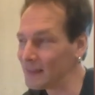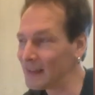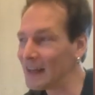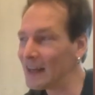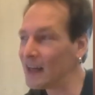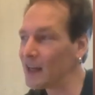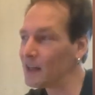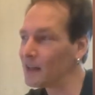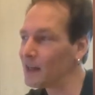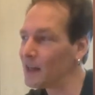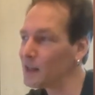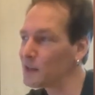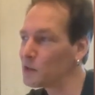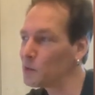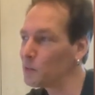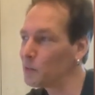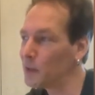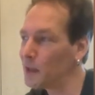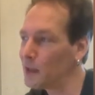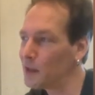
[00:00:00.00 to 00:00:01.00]
I'd like to
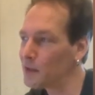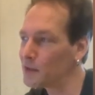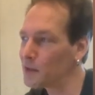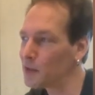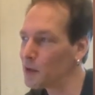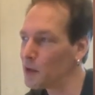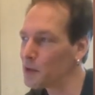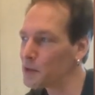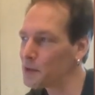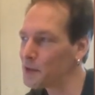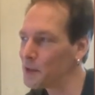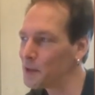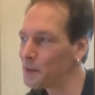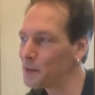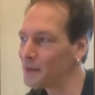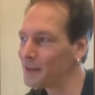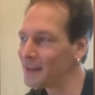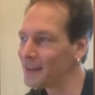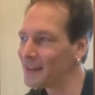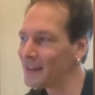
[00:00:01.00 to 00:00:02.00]
play a solo
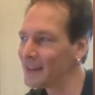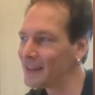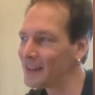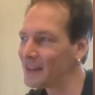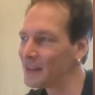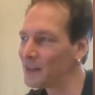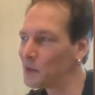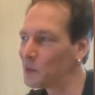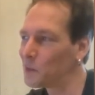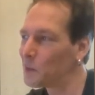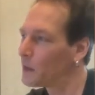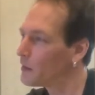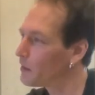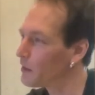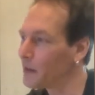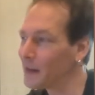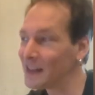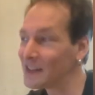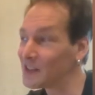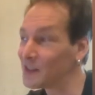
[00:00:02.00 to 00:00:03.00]
show, whether
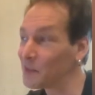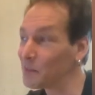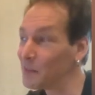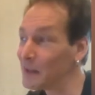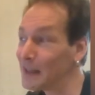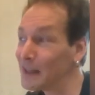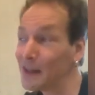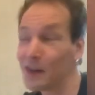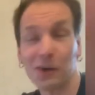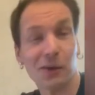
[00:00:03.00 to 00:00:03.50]
it's a big